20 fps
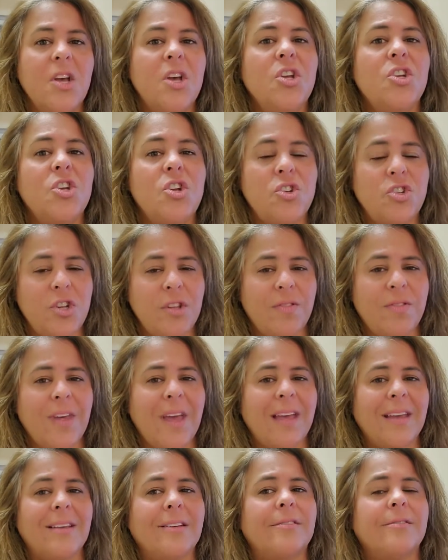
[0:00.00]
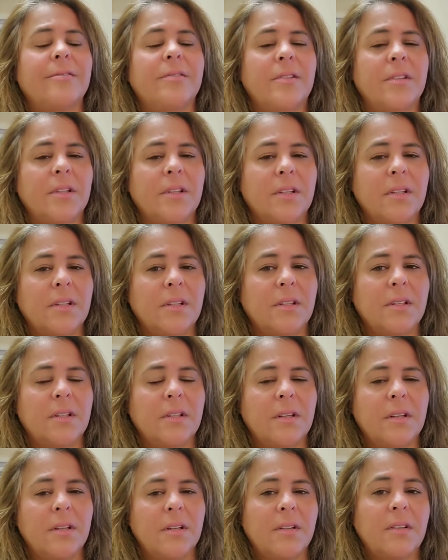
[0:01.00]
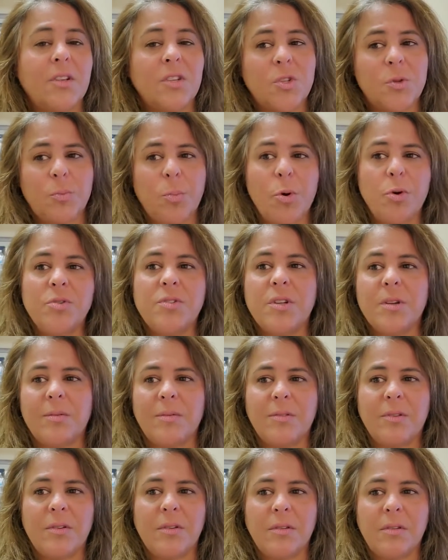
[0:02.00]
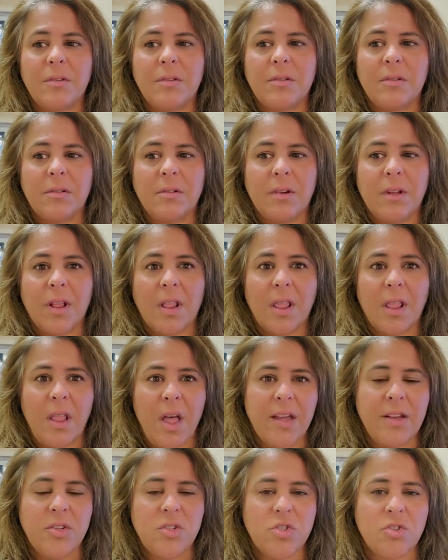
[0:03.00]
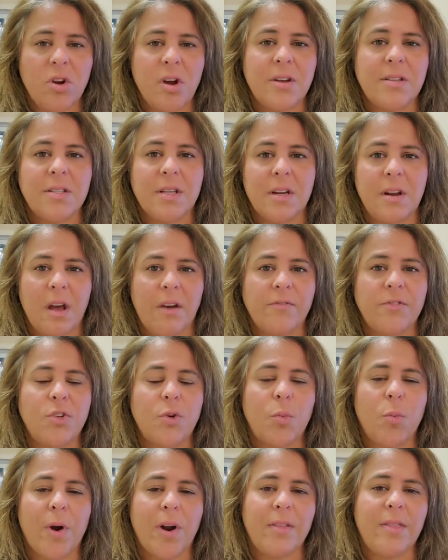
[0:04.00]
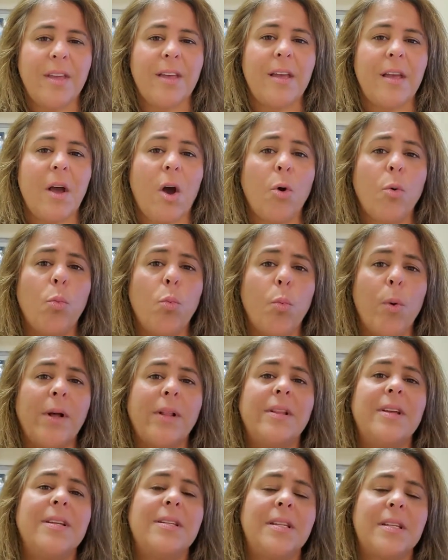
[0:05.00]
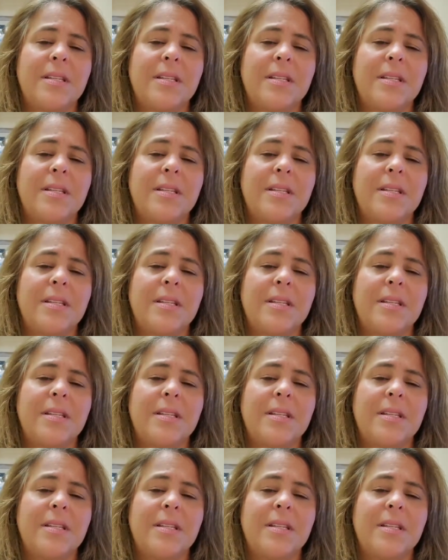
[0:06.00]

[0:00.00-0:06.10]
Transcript: You should think, this person likes drugs enough to where they are willing to